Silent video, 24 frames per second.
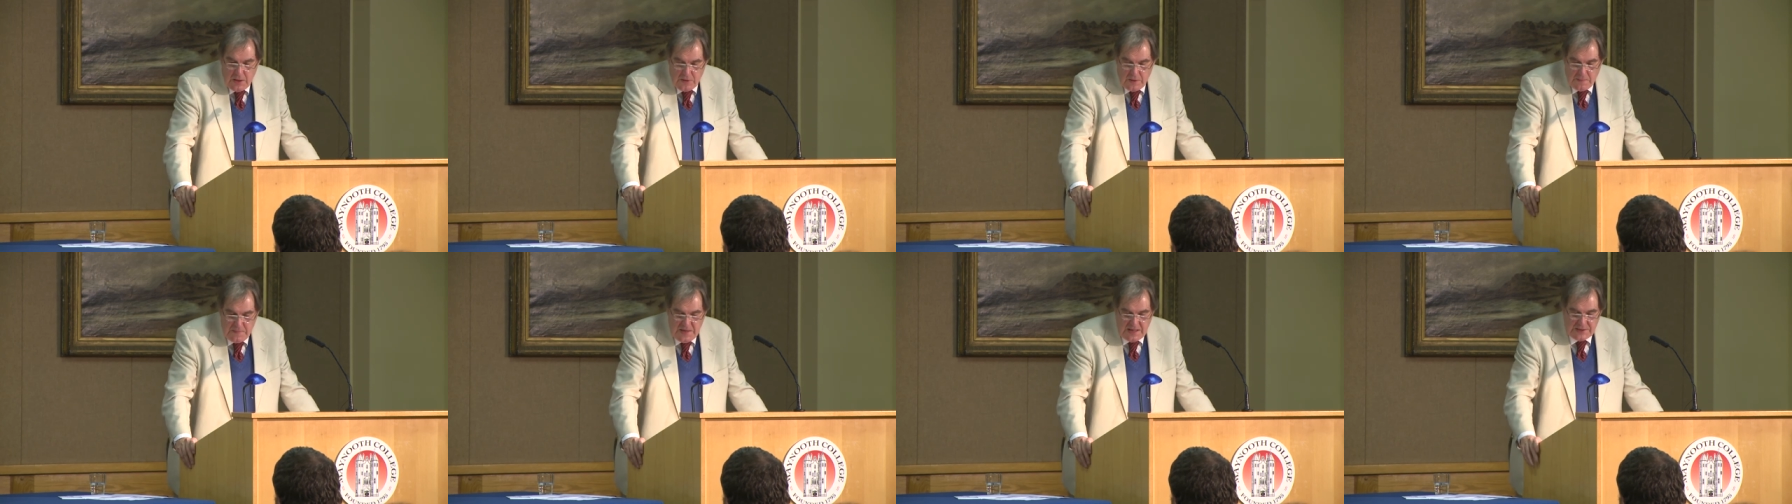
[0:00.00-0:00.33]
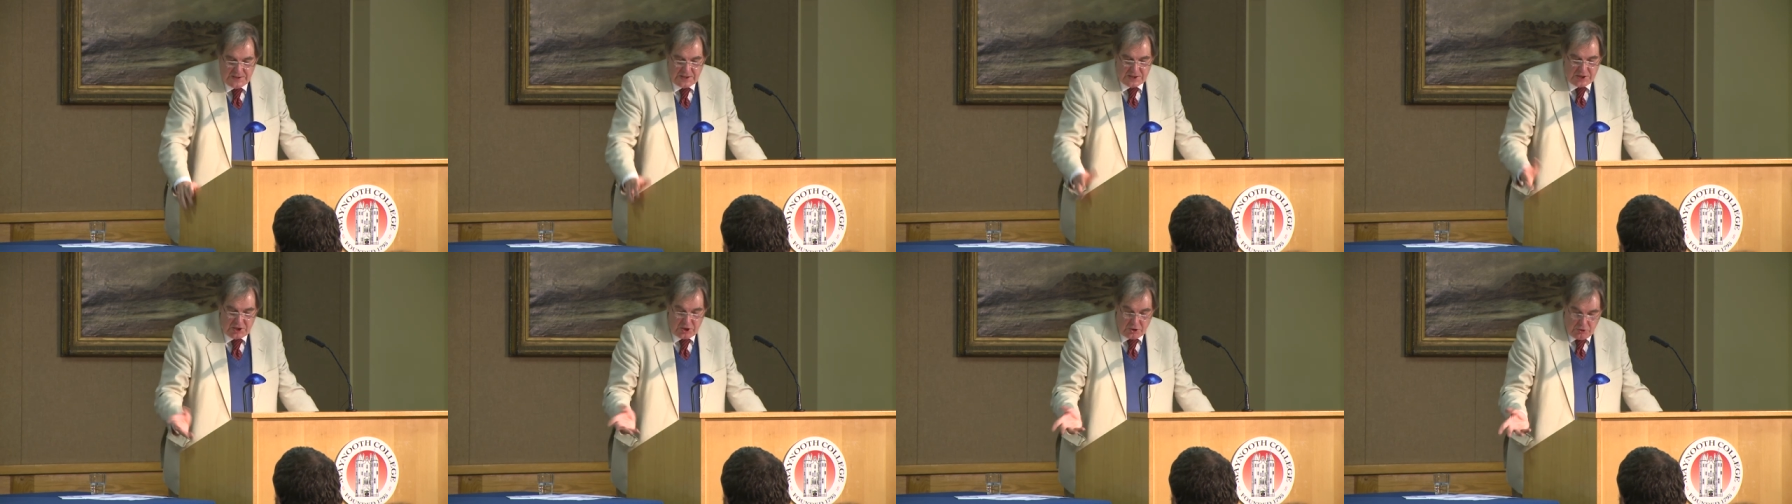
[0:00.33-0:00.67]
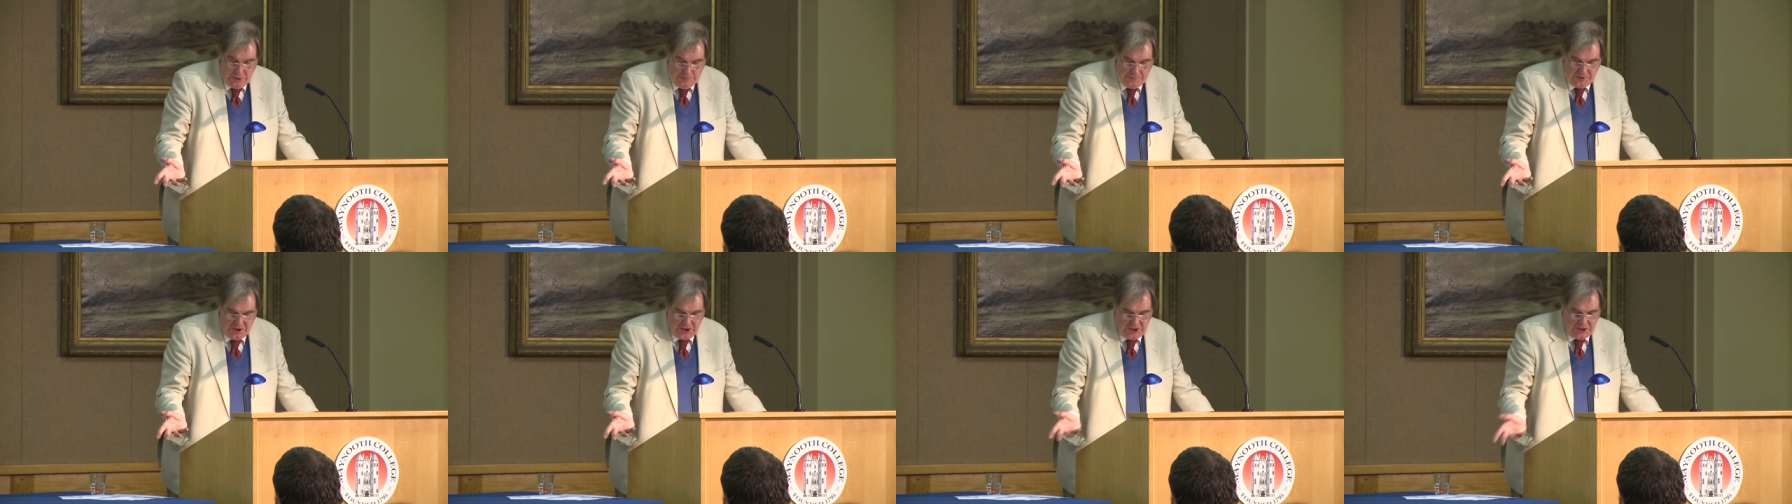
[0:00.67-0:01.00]
the mere
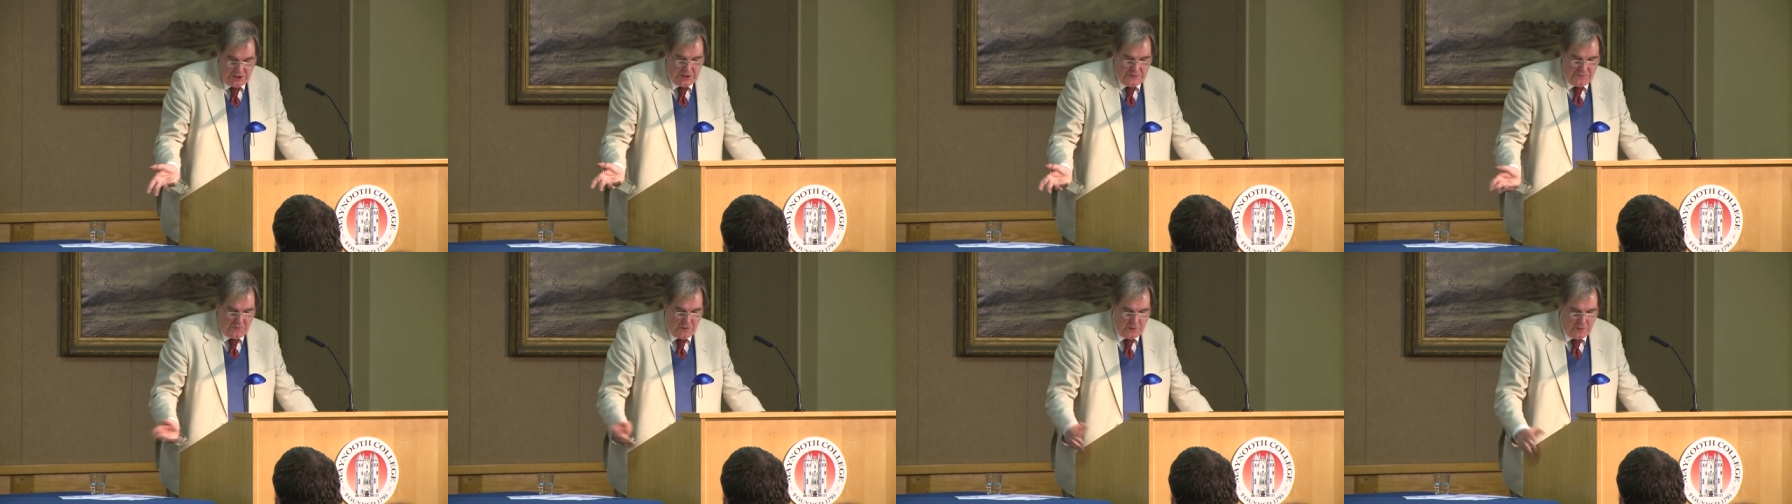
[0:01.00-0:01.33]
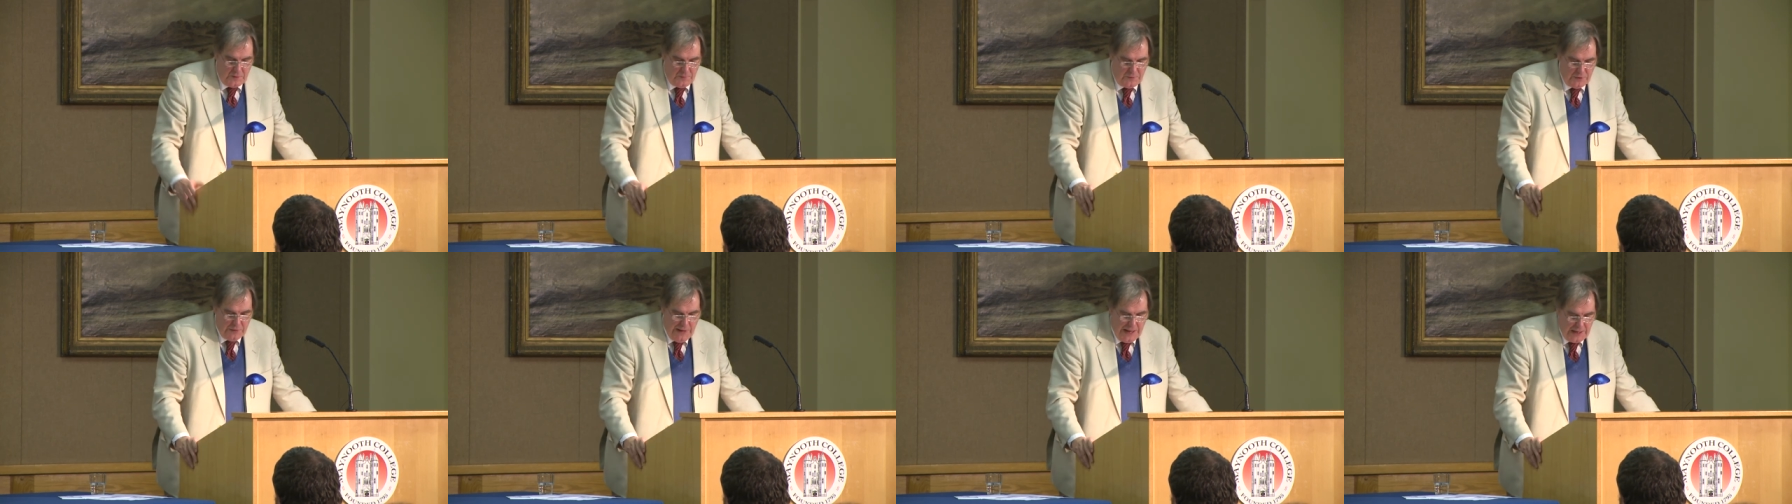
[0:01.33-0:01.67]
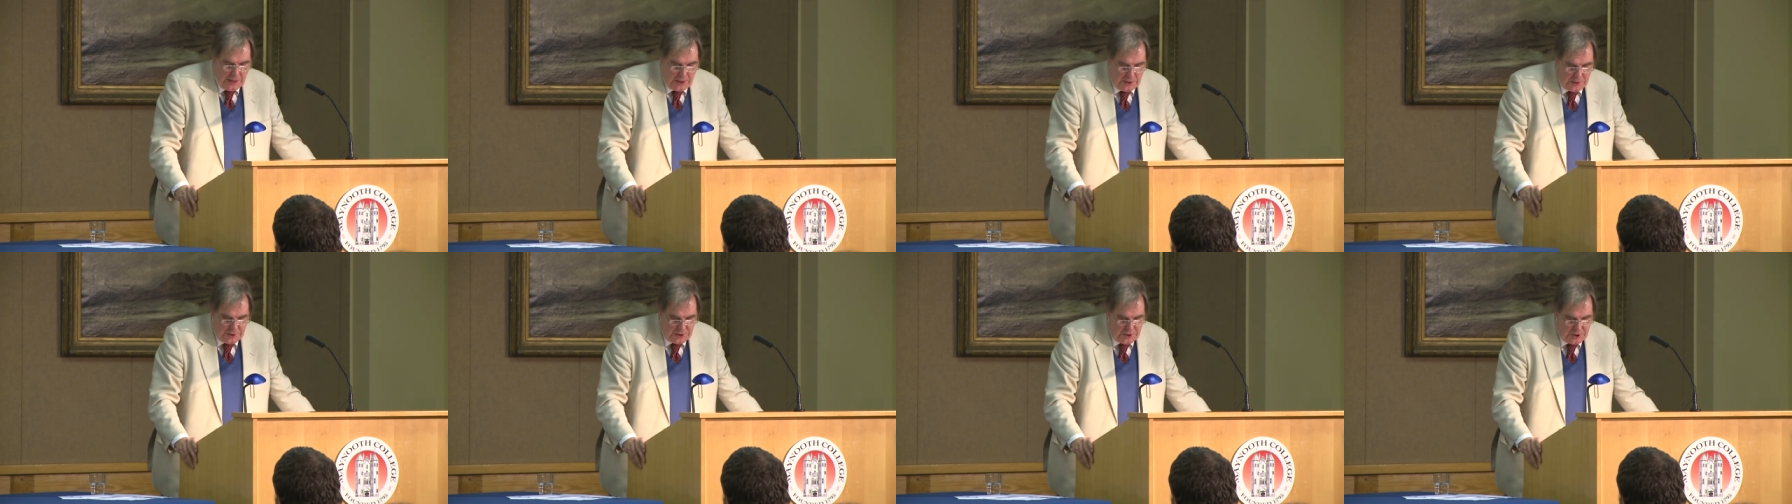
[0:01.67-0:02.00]
description of a
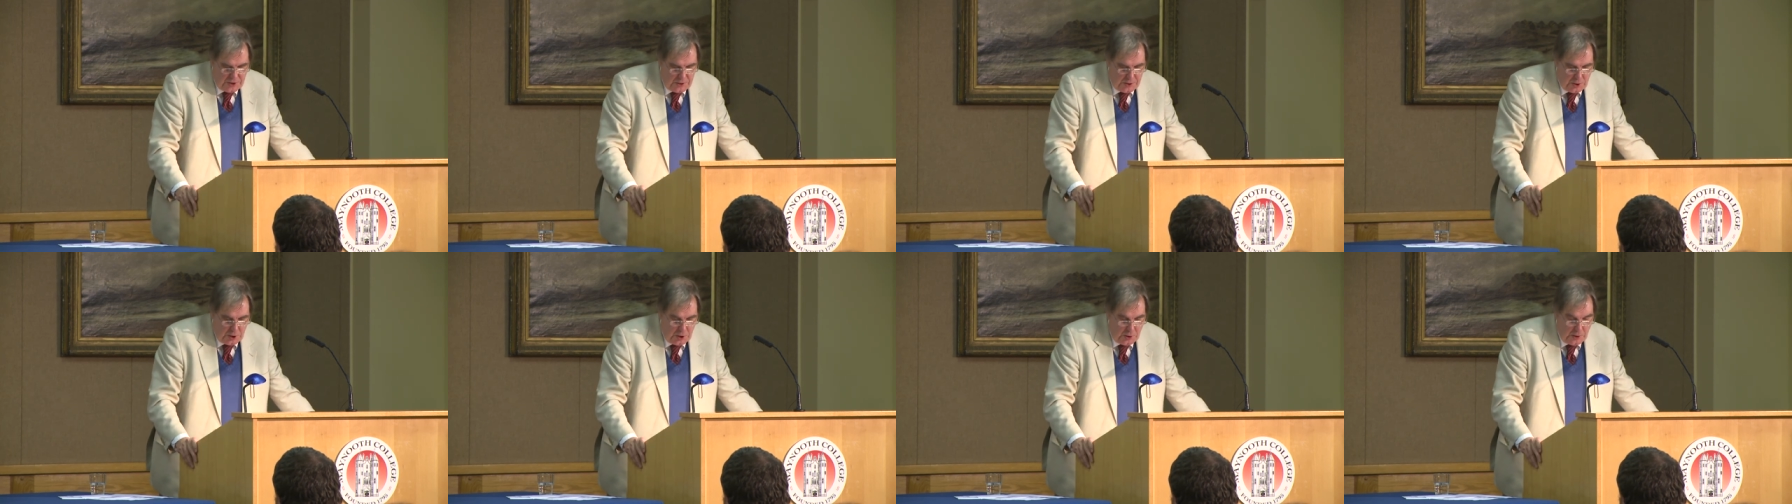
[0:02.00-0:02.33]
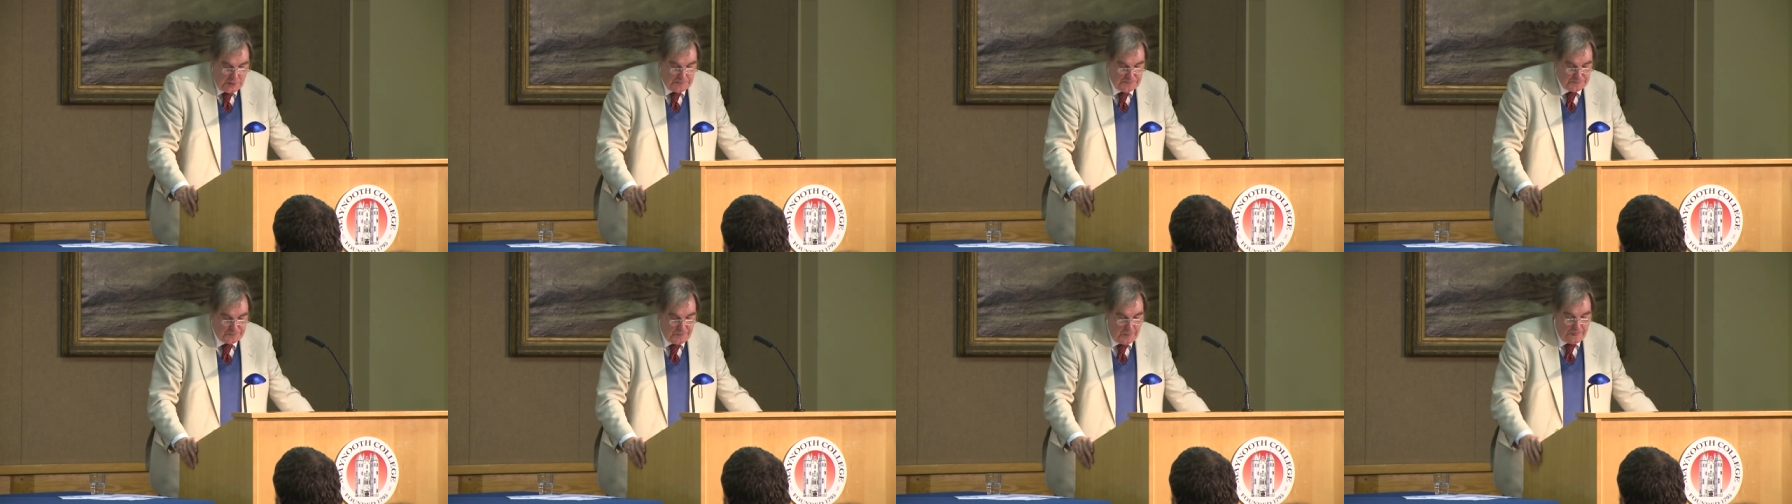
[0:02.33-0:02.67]
miraculous cure.